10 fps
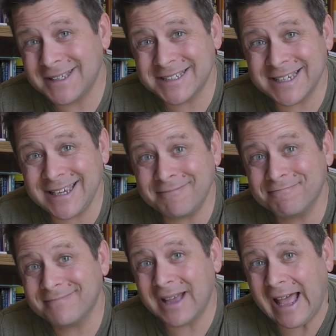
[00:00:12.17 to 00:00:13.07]
You
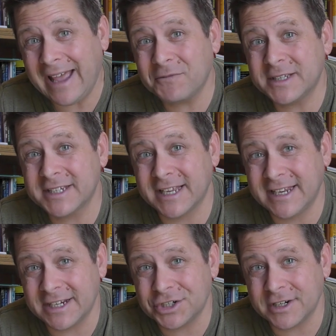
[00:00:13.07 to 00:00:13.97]
see, I have this
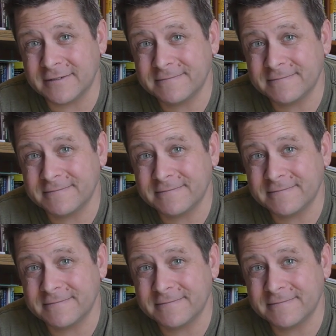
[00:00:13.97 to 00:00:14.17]
condition.